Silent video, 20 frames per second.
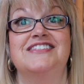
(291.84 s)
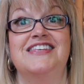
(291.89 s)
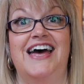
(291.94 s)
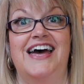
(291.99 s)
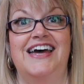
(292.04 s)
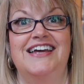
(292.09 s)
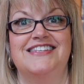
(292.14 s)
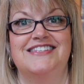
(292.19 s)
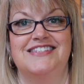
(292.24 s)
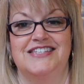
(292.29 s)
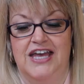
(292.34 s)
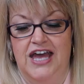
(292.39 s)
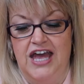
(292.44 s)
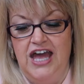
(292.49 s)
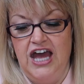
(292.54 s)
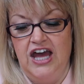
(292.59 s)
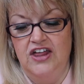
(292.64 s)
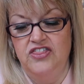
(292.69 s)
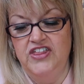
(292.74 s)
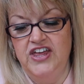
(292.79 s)
set,
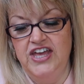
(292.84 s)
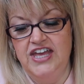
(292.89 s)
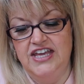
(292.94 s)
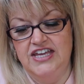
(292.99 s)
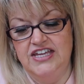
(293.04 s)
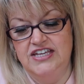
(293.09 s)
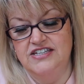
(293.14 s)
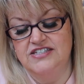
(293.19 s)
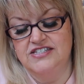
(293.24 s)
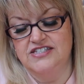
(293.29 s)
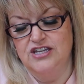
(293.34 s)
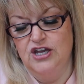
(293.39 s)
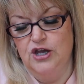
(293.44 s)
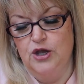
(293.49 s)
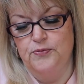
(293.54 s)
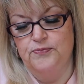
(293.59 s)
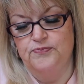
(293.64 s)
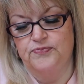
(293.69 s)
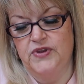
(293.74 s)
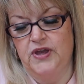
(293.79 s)
and these,
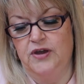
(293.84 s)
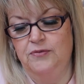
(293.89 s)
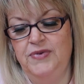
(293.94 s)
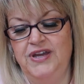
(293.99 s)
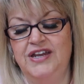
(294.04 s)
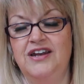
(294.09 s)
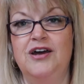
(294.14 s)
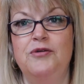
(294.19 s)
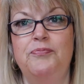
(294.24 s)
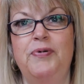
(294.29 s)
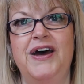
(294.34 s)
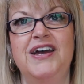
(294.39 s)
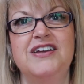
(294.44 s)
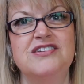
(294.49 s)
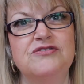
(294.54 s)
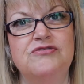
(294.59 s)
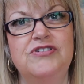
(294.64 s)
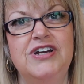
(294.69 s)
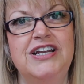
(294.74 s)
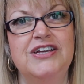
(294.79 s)
I mean, I
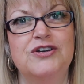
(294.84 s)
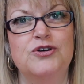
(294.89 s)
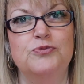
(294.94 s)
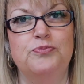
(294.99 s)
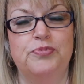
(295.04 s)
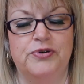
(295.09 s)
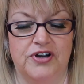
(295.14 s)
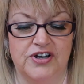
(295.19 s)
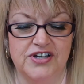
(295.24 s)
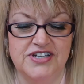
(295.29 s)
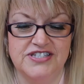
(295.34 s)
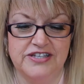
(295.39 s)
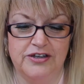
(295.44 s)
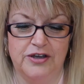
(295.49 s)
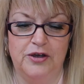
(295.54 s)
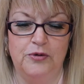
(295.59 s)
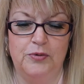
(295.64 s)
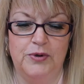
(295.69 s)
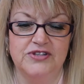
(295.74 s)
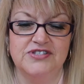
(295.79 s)
paid a really good price.
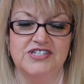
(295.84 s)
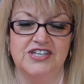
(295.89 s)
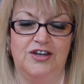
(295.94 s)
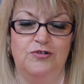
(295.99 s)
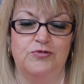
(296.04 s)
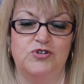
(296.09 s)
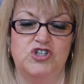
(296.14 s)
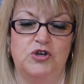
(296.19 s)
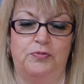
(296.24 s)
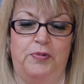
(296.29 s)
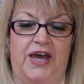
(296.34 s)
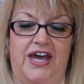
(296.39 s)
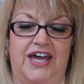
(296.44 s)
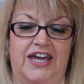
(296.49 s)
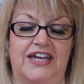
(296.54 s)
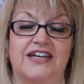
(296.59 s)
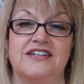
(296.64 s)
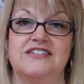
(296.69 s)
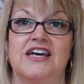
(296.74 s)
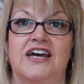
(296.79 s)
I will tell you how much I
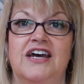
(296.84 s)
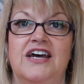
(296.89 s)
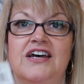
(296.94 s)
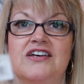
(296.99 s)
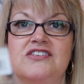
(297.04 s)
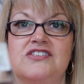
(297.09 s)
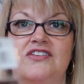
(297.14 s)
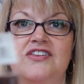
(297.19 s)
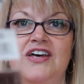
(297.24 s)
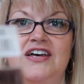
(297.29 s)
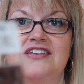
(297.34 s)
paid. So